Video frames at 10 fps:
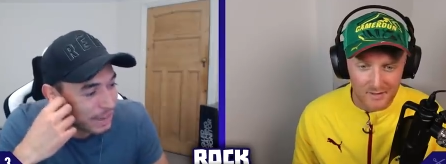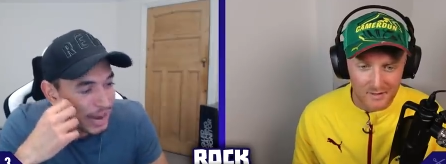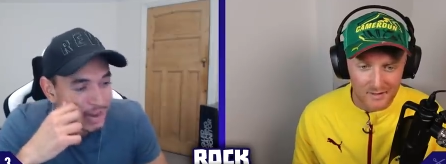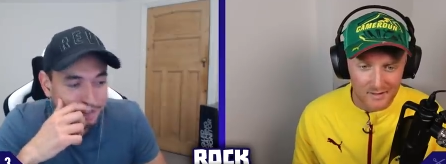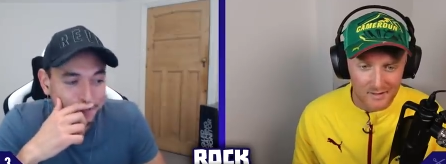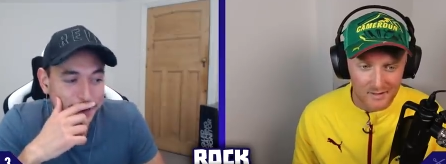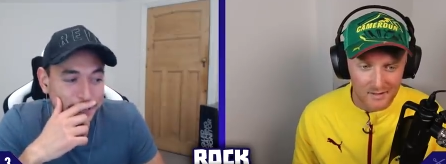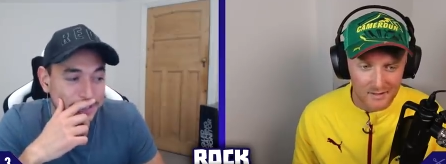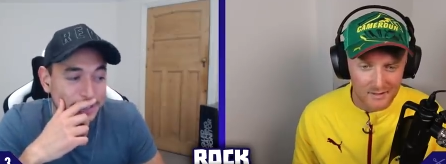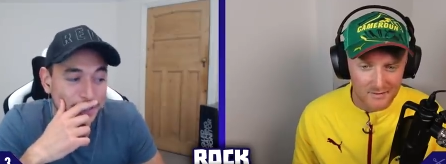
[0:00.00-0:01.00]
Speaker 1: eighty defending
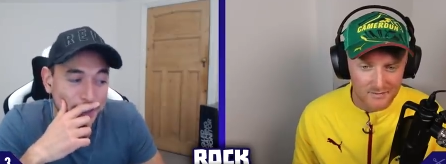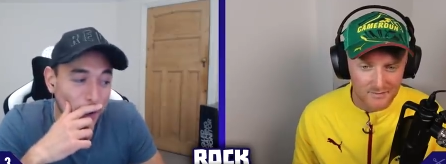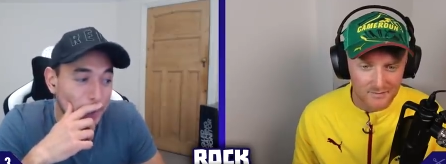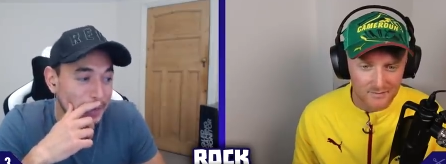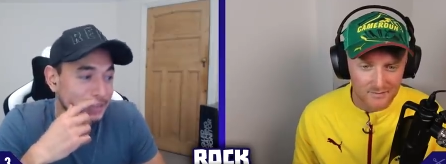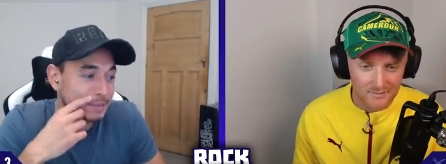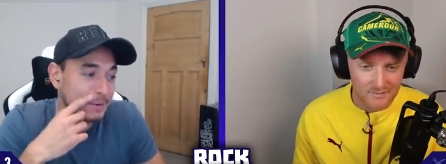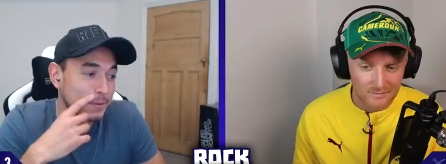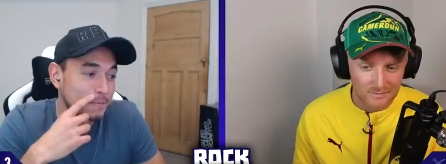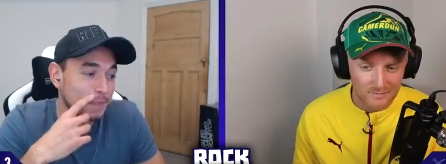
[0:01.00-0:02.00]
is so
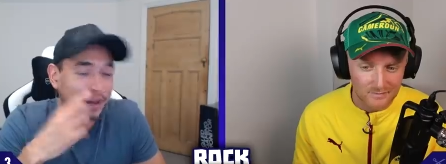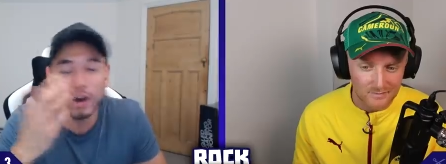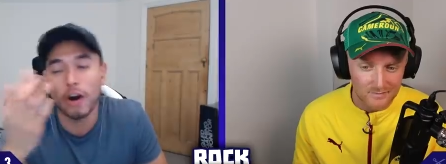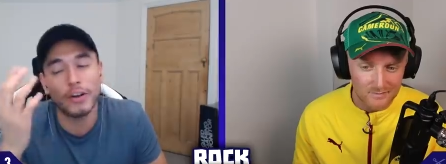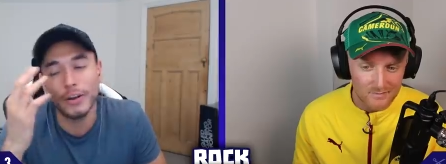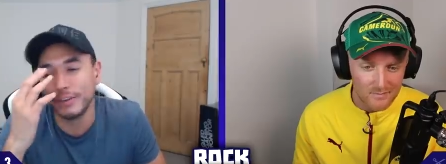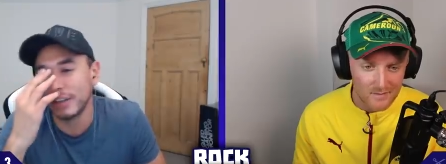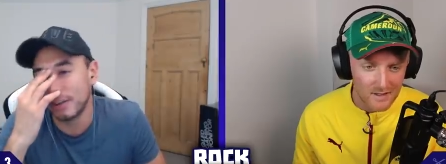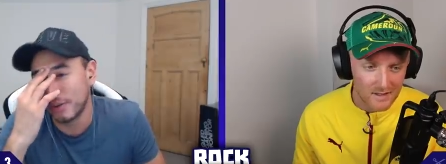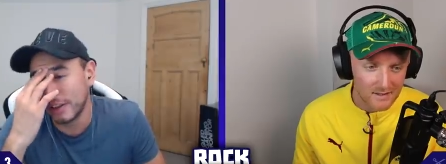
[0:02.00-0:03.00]
beatable. I can't lose
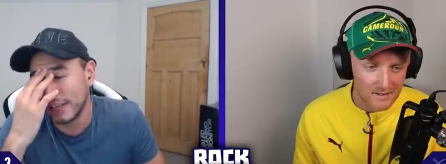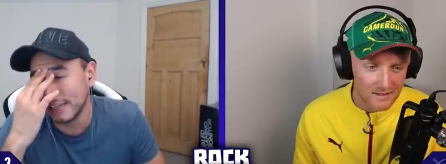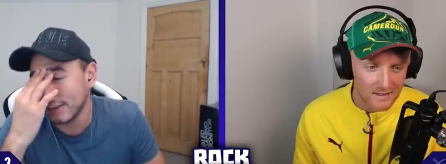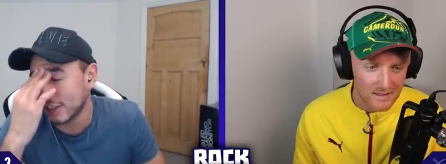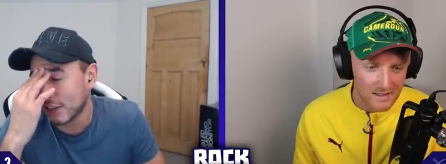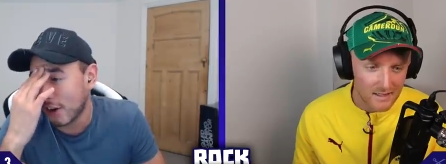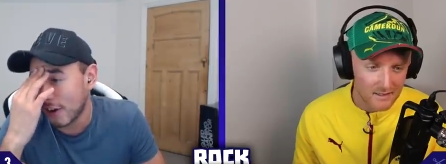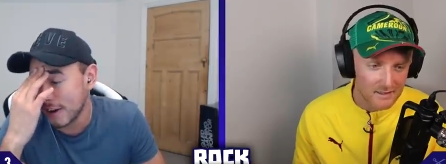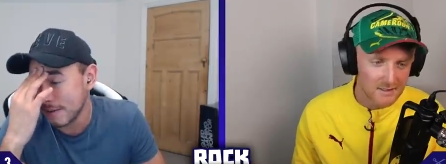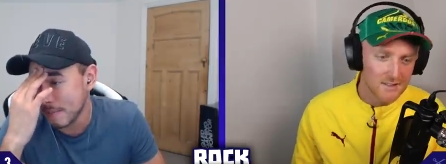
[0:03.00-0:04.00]
another one of these. I just
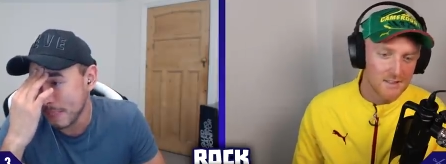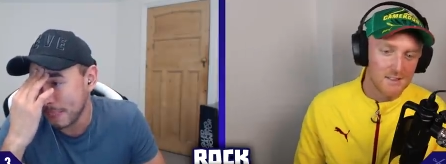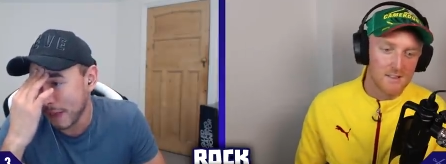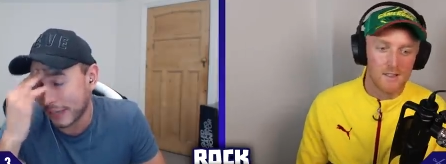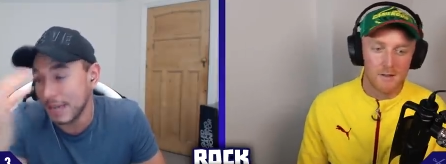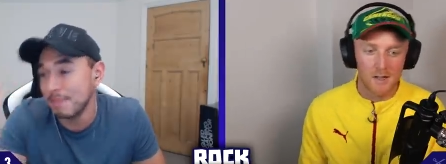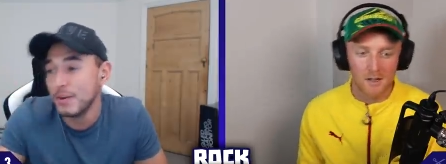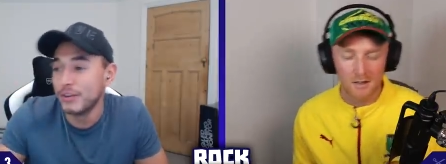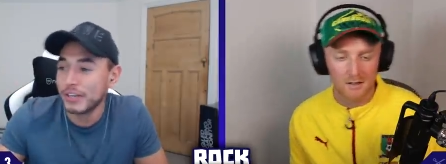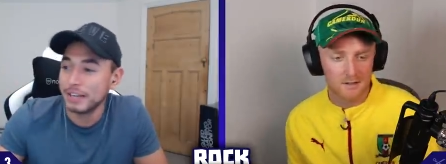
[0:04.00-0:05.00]
Speaker 2: can't. Yeah. I keep
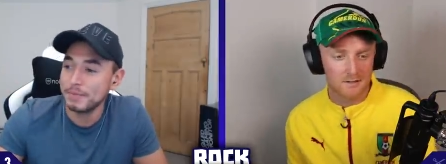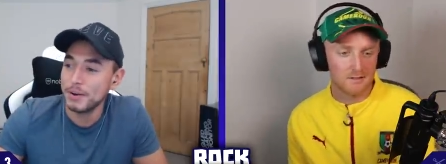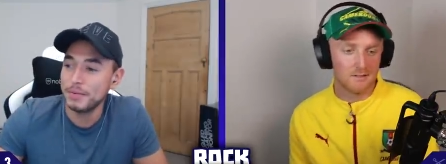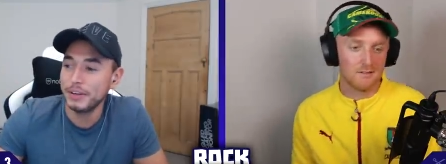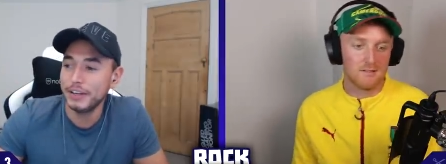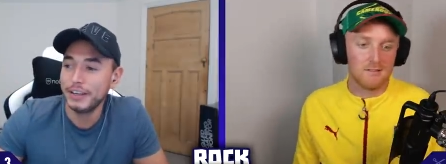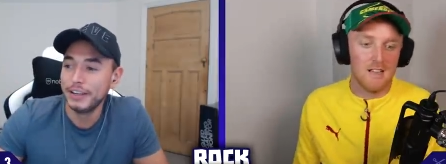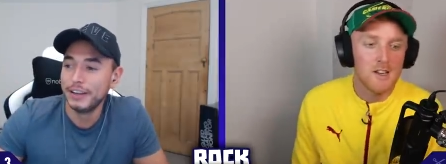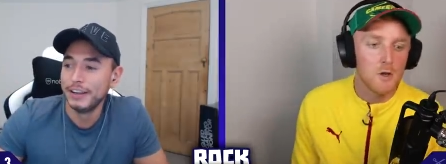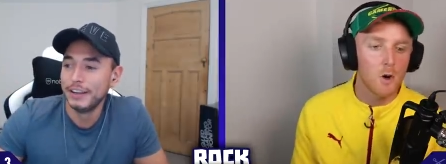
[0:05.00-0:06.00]
losing at the moment.
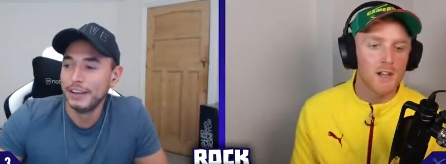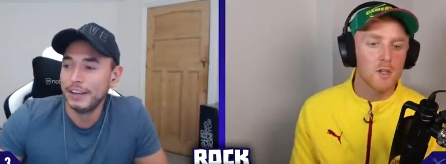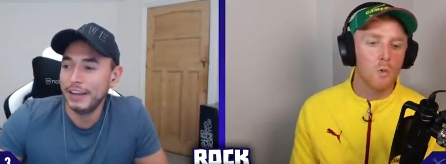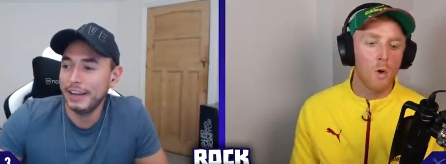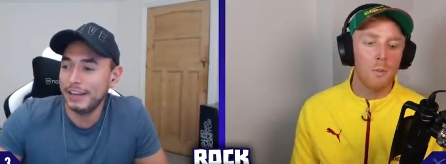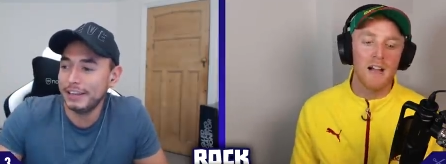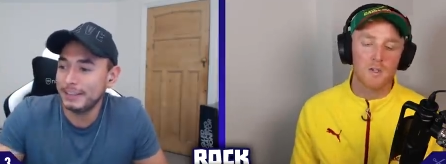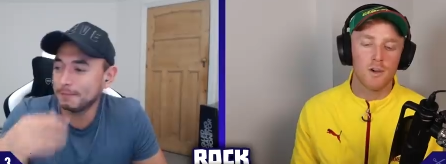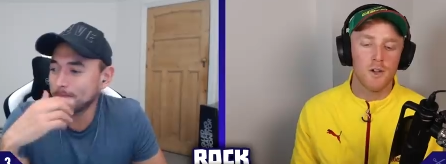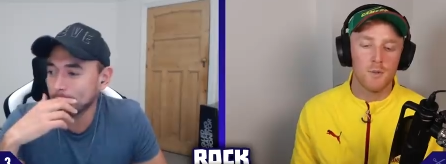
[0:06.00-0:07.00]
And do I do what pack
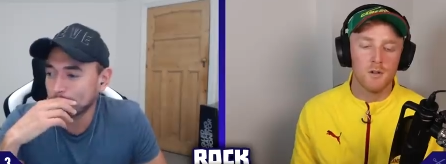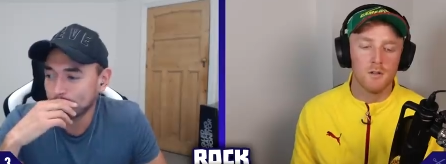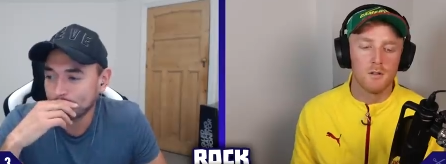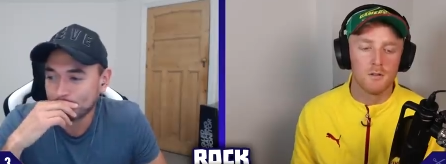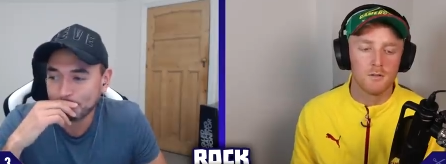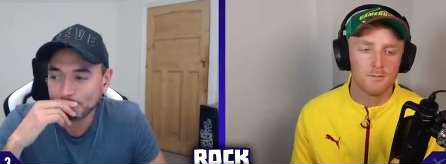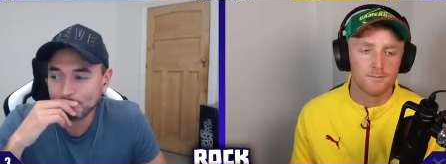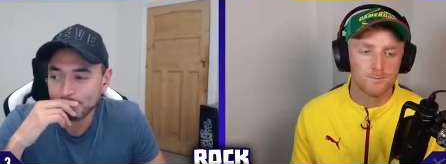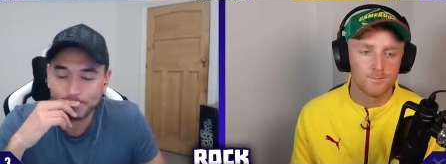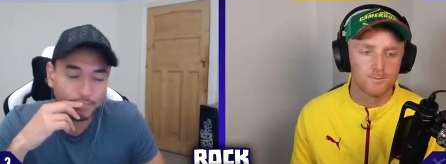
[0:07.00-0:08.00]
do I open?
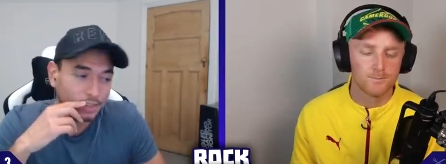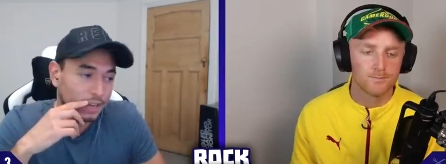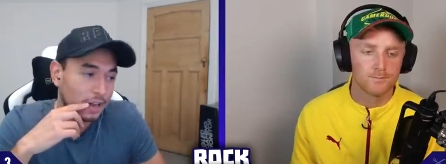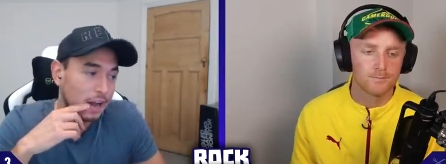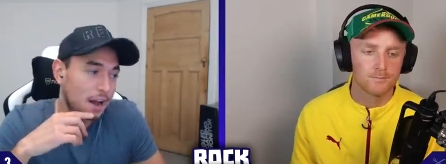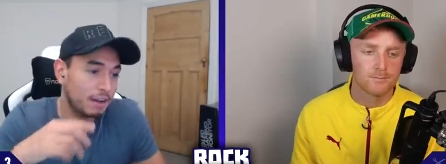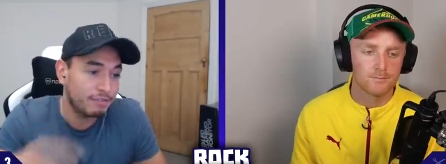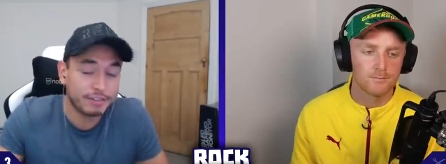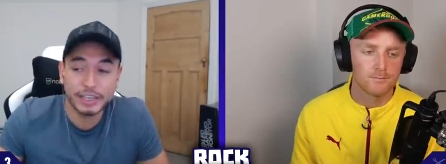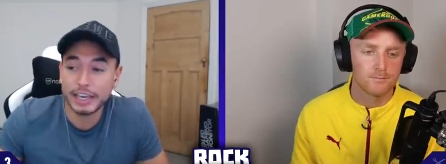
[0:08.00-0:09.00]
Speaker 1: Uh,
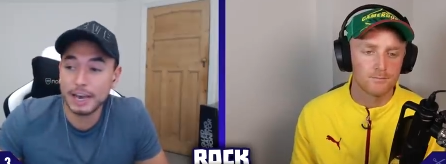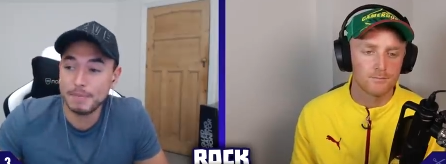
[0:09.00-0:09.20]
fifteen K